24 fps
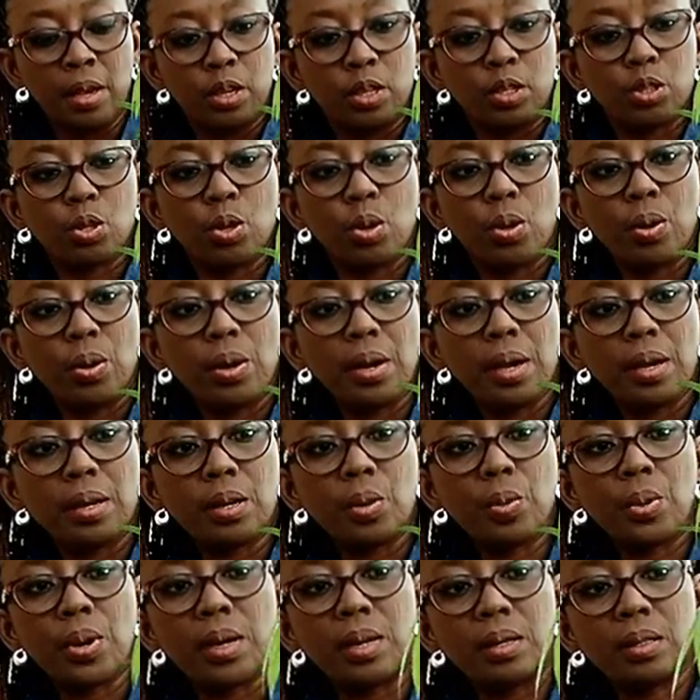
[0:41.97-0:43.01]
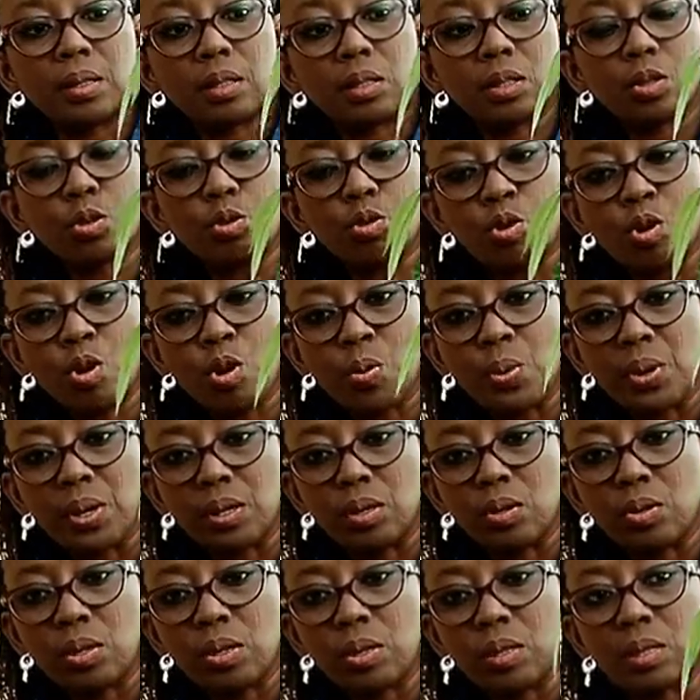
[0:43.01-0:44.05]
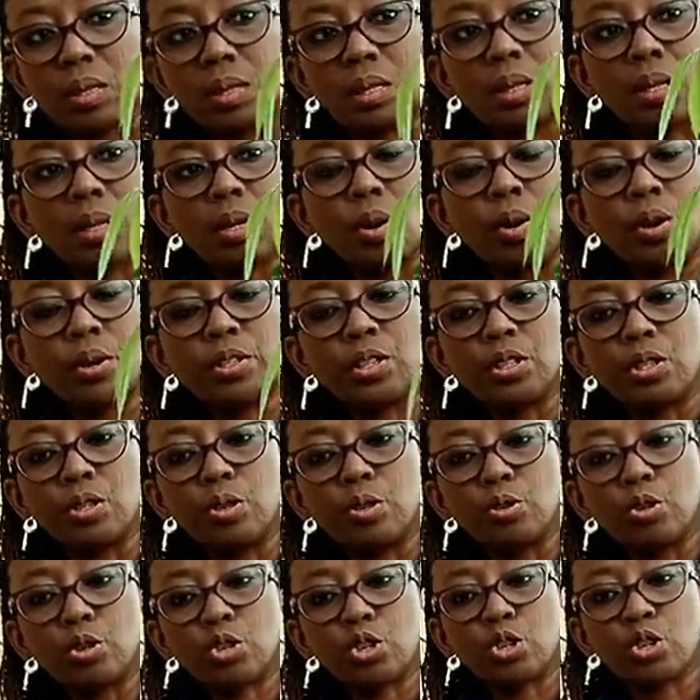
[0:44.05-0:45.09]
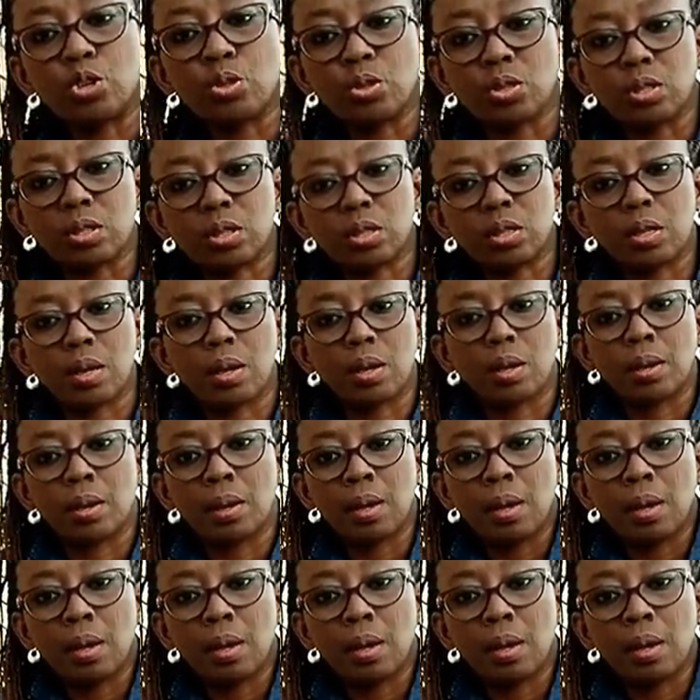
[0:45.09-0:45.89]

So anyway, it's growing. You can see all the new shoots.